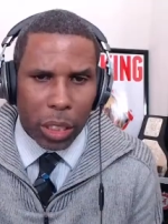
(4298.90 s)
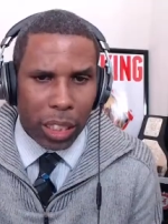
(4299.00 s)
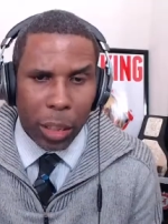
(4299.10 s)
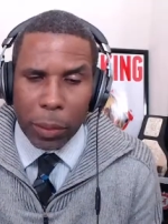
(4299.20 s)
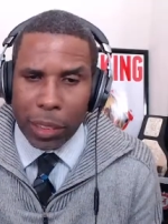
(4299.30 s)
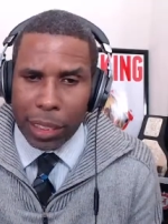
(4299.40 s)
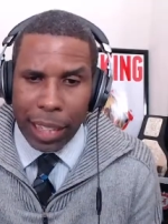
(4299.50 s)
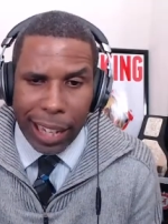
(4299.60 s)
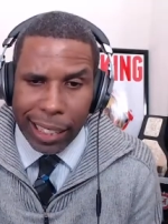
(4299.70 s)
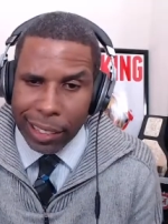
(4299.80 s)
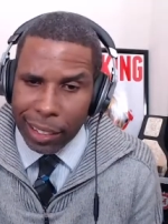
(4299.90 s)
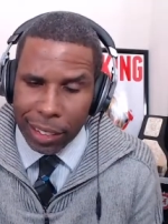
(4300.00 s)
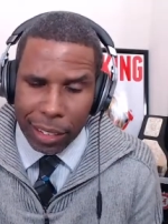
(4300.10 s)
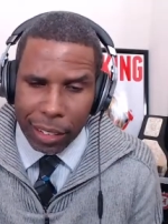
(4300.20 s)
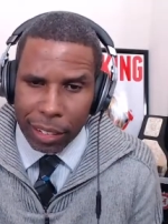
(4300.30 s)
Clippers are
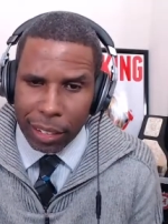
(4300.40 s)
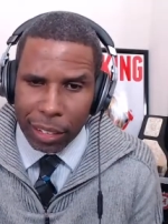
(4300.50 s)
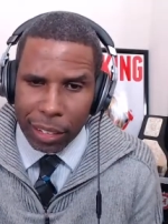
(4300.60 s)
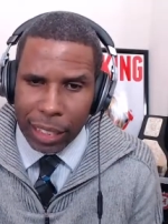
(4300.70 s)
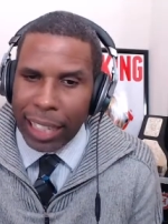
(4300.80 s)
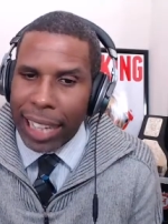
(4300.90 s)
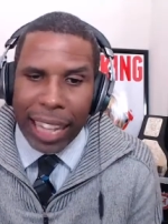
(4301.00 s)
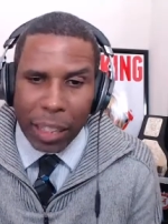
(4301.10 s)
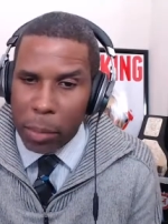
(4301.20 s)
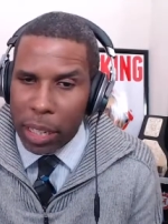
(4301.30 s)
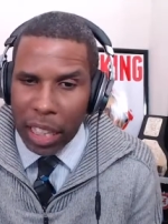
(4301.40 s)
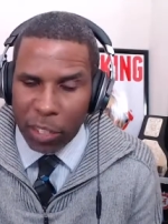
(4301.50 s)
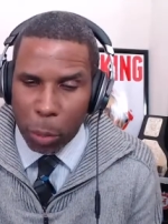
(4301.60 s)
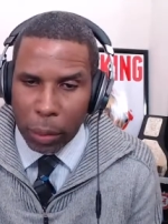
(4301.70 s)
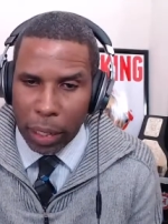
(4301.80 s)
nice. Yeah. They got the
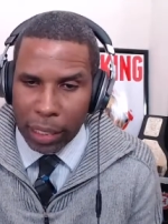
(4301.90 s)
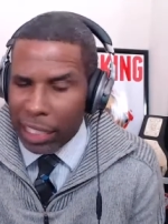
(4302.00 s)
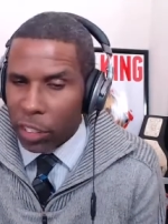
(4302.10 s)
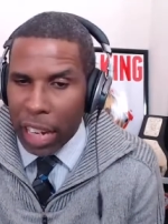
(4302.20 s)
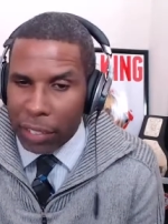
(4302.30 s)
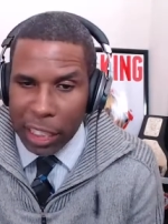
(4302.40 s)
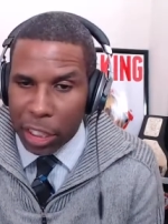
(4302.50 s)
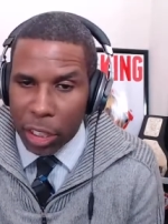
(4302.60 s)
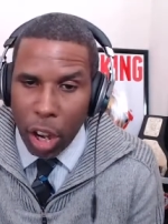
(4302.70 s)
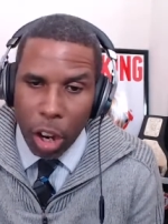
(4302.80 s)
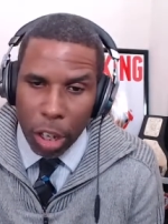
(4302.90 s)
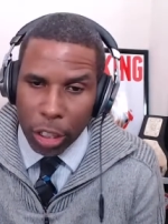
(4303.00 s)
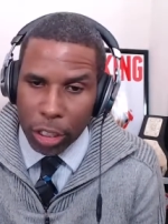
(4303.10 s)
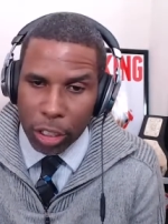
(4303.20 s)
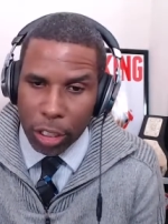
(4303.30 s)
mid-level player. They just don't have any
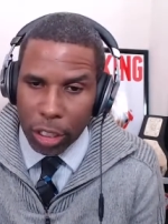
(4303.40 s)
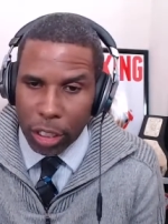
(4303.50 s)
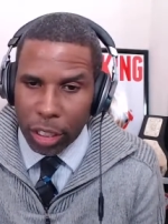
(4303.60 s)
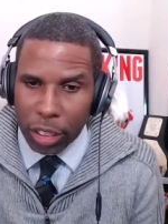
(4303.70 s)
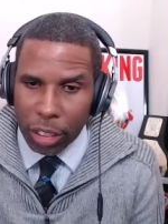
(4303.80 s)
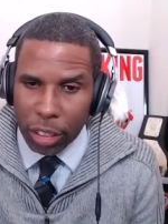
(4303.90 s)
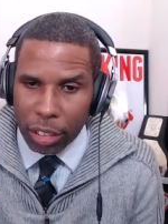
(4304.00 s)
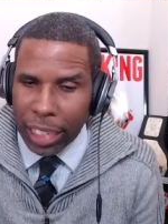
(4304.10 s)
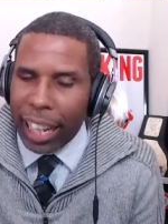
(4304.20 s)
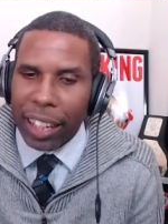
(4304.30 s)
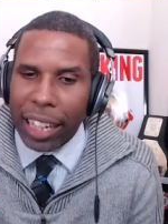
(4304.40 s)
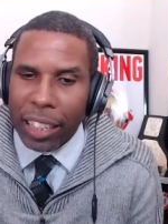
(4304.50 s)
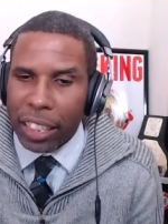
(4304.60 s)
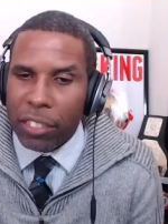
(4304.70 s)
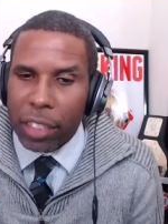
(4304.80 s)
stars. They kind of like
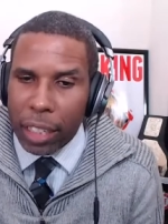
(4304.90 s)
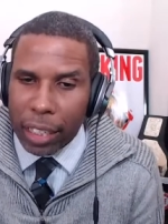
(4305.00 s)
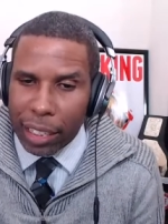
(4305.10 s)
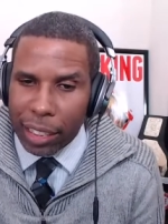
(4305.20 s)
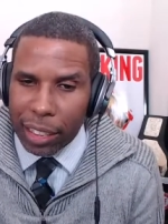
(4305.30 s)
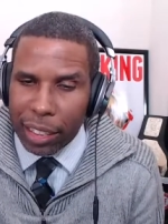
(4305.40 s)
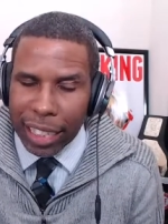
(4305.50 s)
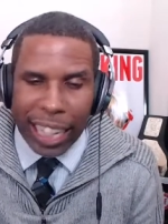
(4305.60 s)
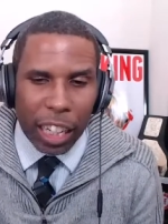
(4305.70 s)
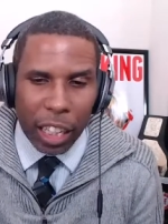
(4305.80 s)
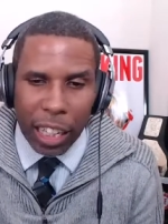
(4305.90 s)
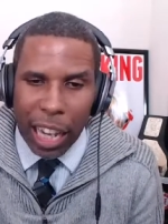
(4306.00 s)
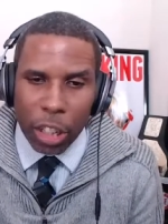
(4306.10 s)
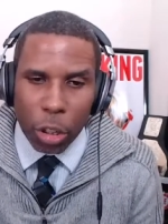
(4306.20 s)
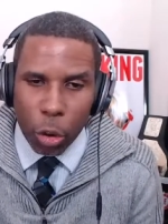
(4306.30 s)
the Denver Nuggets. They got a
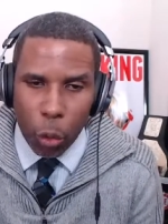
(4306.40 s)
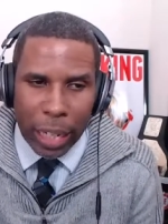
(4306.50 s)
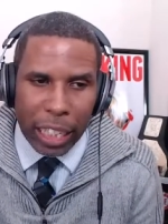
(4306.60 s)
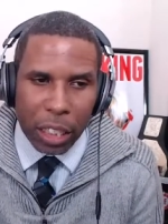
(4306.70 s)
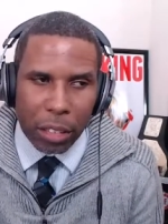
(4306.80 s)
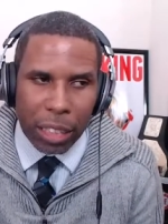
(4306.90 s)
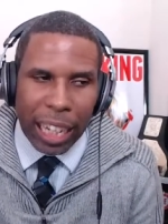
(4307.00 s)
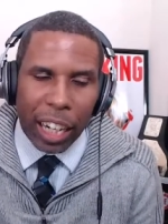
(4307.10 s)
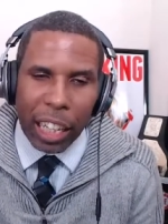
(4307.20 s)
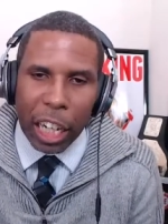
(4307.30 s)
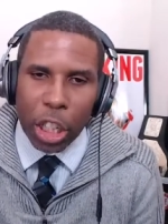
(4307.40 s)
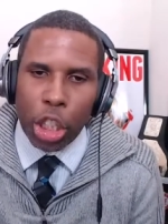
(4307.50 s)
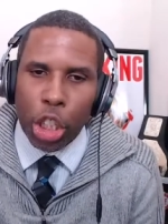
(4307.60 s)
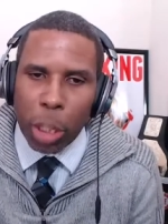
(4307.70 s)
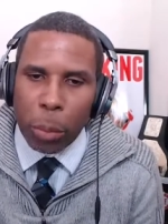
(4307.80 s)
lot of
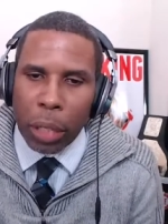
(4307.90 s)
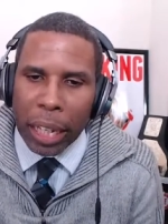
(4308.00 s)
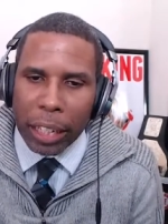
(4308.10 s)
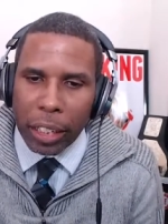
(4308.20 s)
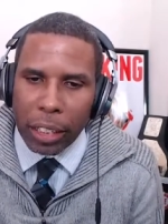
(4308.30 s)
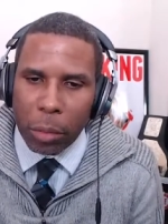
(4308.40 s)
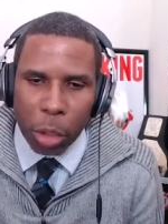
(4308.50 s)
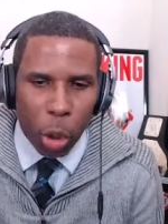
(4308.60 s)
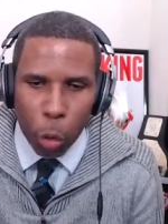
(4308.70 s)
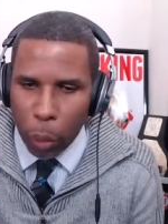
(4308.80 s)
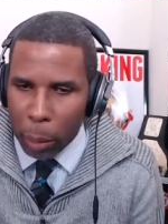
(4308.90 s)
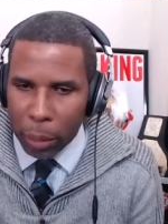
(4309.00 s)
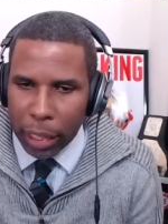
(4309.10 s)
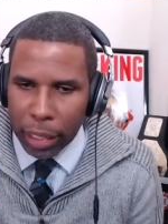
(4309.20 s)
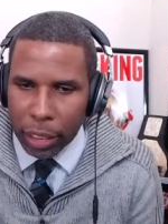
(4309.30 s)
good players, no great
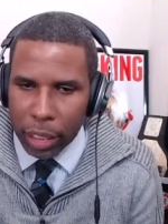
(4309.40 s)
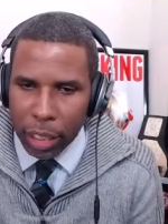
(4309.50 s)
players.